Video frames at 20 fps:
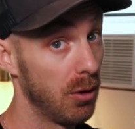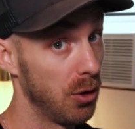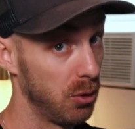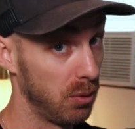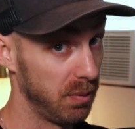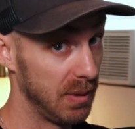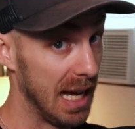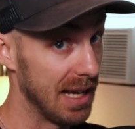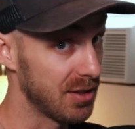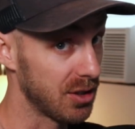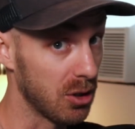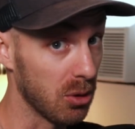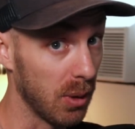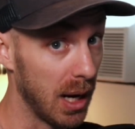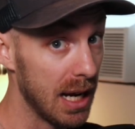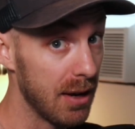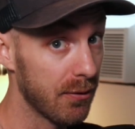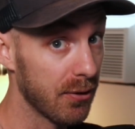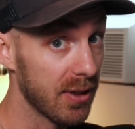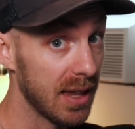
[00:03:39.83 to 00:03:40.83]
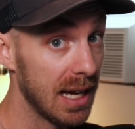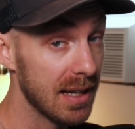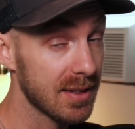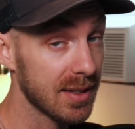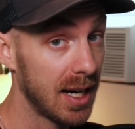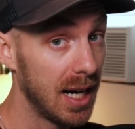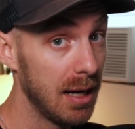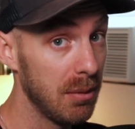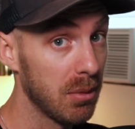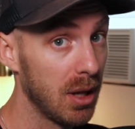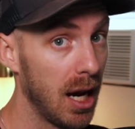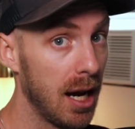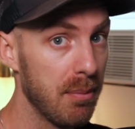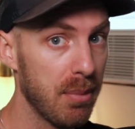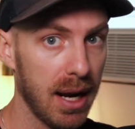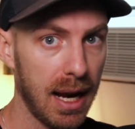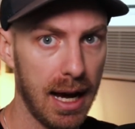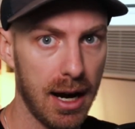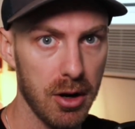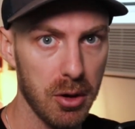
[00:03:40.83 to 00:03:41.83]
that's great for that timeline, but
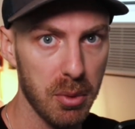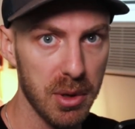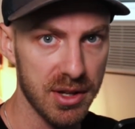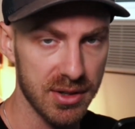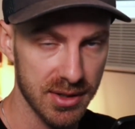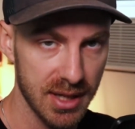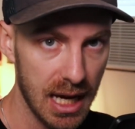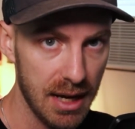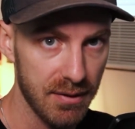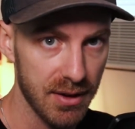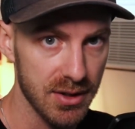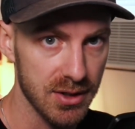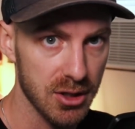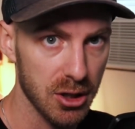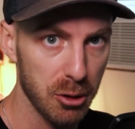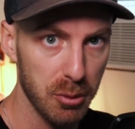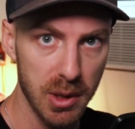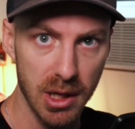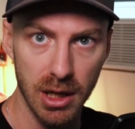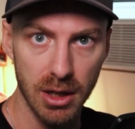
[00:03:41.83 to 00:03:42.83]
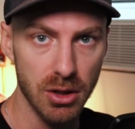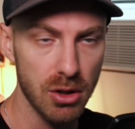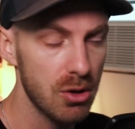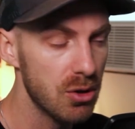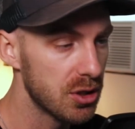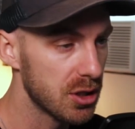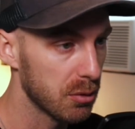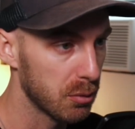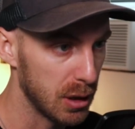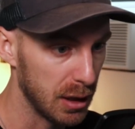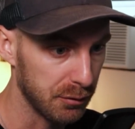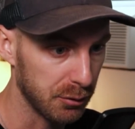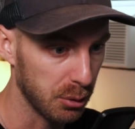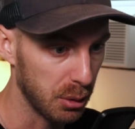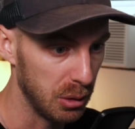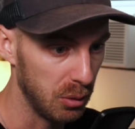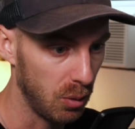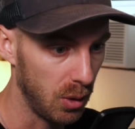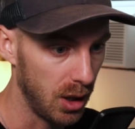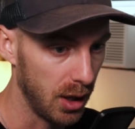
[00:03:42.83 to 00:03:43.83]
how do we save it so that we can use it whenever we
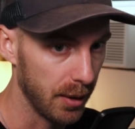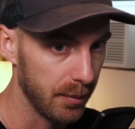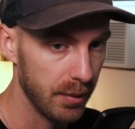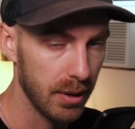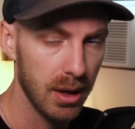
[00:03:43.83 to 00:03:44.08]
want?